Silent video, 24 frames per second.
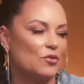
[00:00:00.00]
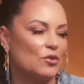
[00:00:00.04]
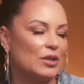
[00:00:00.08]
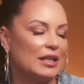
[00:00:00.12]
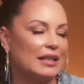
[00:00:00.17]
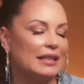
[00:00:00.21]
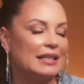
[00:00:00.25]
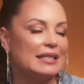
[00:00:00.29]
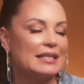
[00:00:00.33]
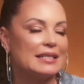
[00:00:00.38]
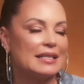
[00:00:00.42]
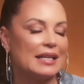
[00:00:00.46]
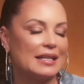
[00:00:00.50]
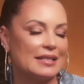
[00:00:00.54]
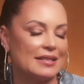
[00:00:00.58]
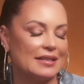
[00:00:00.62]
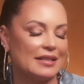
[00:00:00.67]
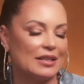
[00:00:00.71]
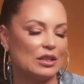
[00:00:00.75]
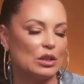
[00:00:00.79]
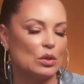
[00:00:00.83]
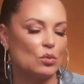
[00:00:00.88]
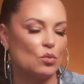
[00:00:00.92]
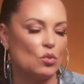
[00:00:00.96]
really
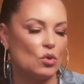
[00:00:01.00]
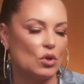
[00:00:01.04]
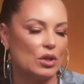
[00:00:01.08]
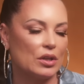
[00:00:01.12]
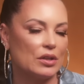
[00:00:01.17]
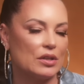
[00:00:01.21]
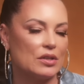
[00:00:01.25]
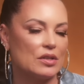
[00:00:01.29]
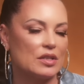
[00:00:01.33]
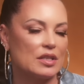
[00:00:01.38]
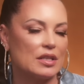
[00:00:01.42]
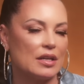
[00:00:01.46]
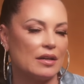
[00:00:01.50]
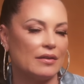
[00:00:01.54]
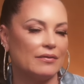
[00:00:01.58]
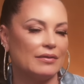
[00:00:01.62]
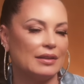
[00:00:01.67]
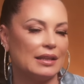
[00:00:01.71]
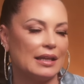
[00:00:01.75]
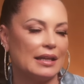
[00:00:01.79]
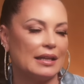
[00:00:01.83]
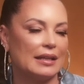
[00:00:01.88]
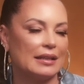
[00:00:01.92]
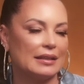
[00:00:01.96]
testing the waters of
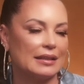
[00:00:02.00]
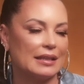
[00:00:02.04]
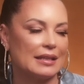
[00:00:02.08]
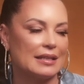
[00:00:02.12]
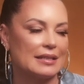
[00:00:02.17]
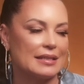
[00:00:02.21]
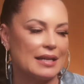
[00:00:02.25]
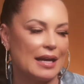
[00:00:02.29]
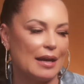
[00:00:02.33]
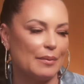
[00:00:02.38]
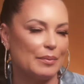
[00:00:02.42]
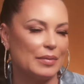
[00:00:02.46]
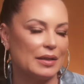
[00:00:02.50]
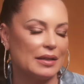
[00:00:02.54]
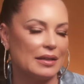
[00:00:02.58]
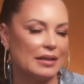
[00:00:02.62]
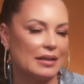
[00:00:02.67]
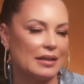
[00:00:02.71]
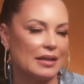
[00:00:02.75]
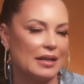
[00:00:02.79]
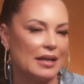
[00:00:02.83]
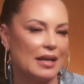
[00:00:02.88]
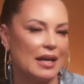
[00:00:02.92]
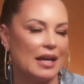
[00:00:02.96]
letting things happen
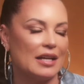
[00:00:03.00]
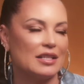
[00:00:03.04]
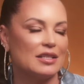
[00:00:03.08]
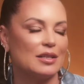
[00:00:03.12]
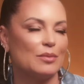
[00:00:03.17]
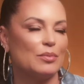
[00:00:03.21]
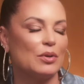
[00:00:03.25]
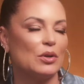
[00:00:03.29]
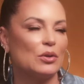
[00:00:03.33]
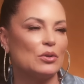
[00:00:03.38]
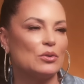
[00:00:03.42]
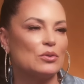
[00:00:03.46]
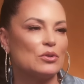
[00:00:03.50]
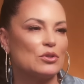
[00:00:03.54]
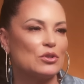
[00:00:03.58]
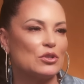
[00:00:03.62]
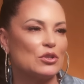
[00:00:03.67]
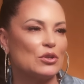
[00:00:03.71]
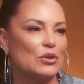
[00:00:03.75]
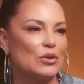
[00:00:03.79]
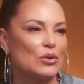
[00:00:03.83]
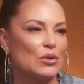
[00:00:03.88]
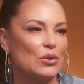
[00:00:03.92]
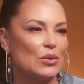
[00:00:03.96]
as opposed
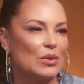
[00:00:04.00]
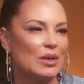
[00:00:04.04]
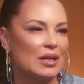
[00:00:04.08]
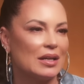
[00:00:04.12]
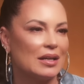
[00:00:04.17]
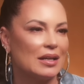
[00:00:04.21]
to